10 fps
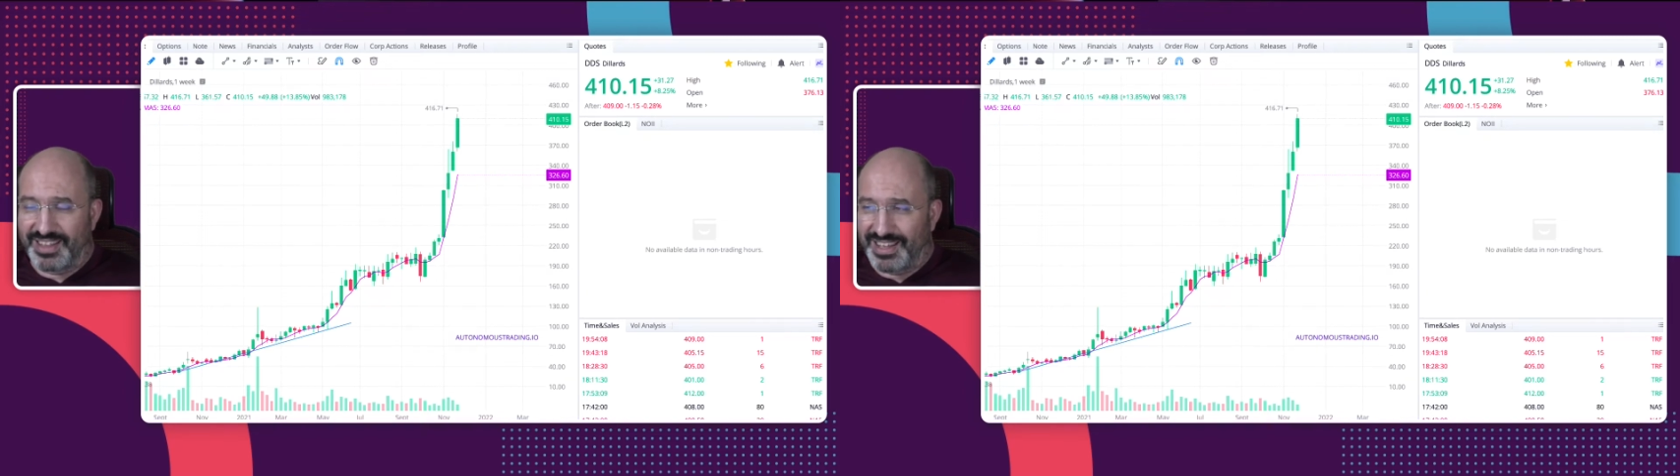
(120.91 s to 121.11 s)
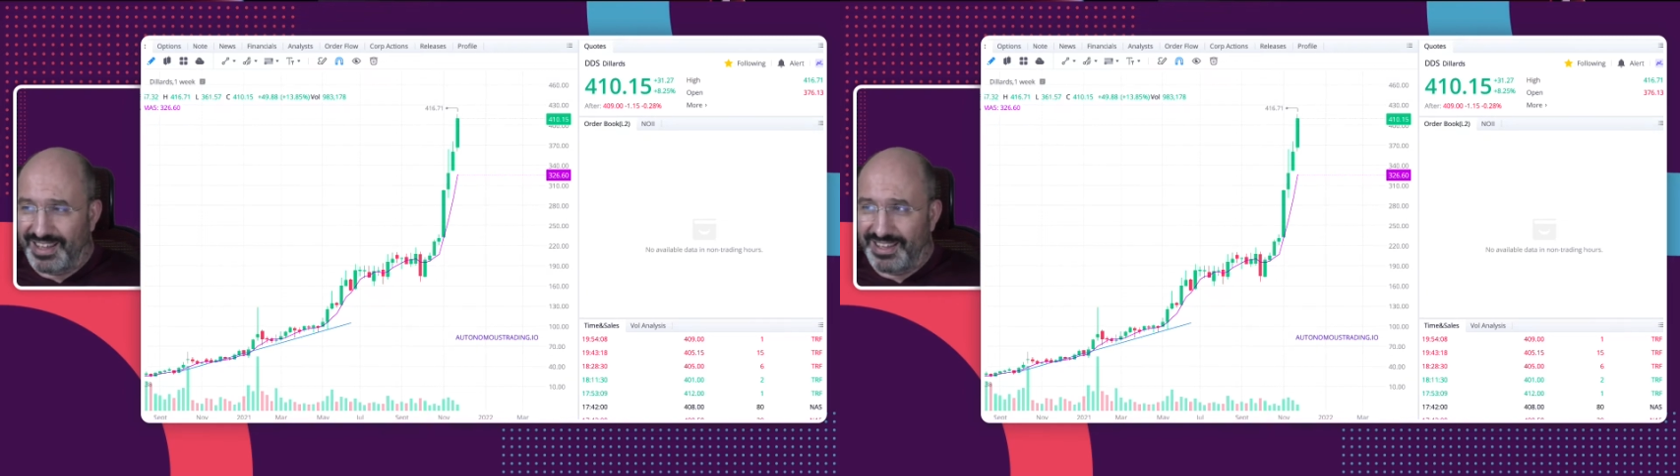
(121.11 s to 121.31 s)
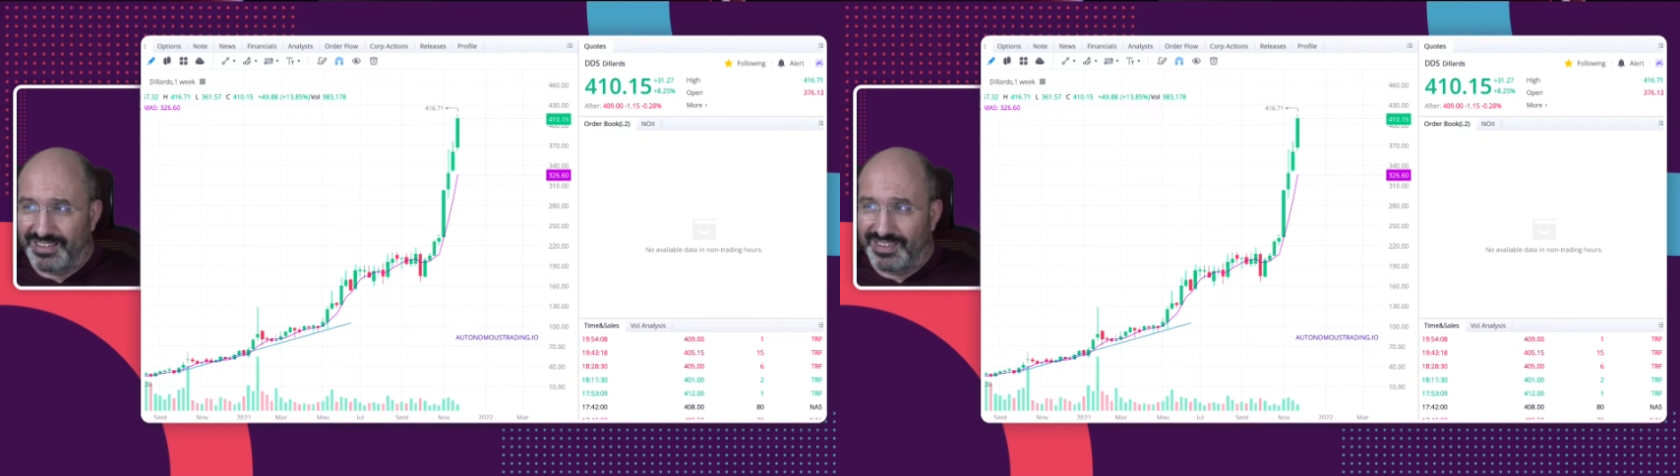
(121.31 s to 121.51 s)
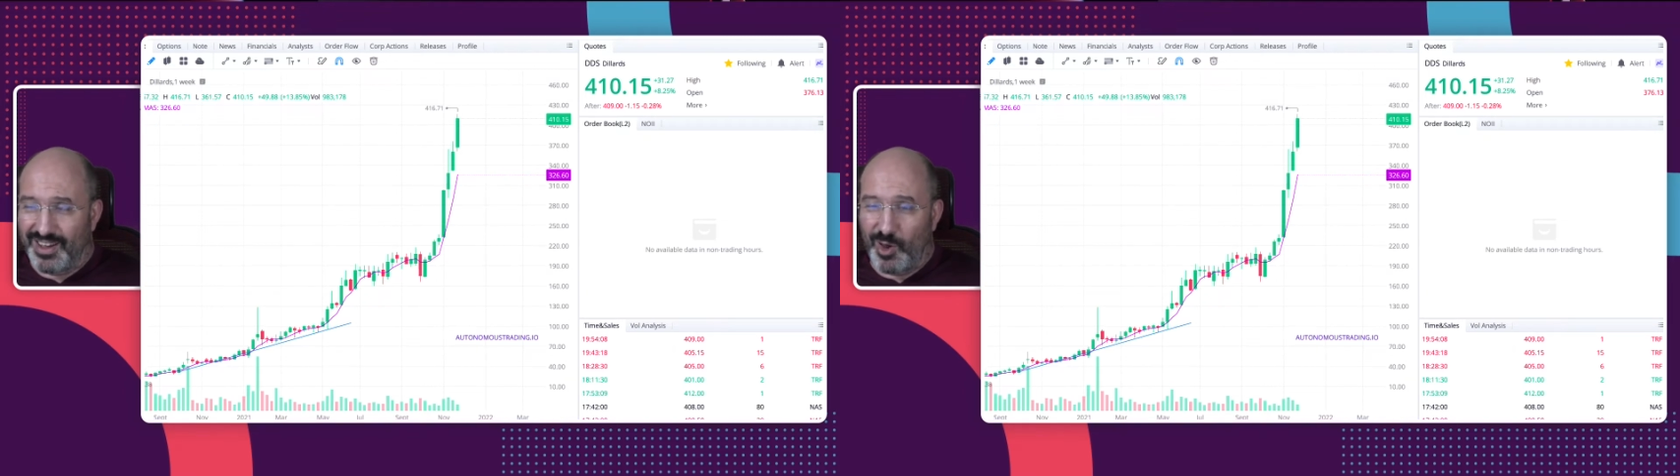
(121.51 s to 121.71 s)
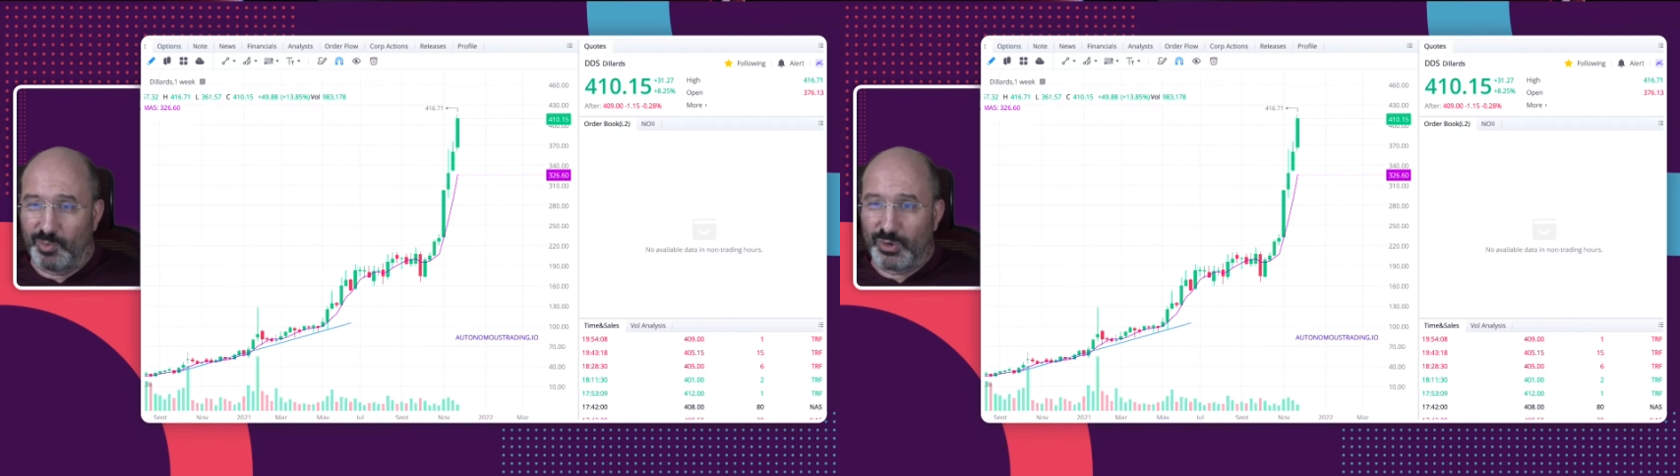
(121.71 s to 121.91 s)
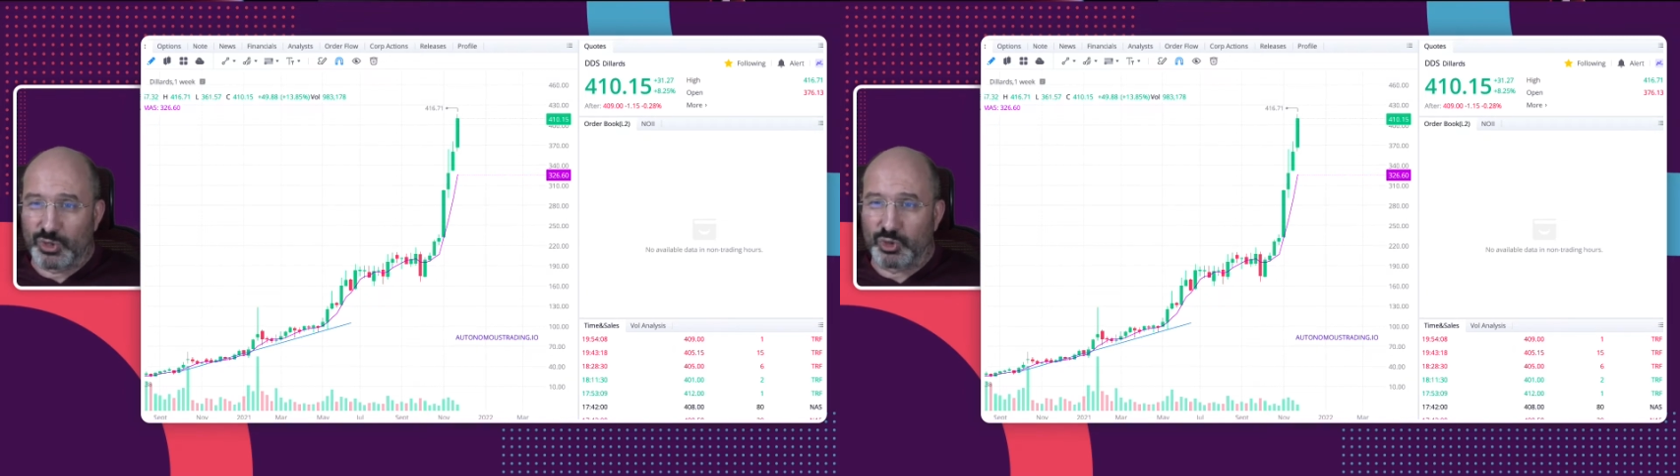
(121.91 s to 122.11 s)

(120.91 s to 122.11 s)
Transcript: and almost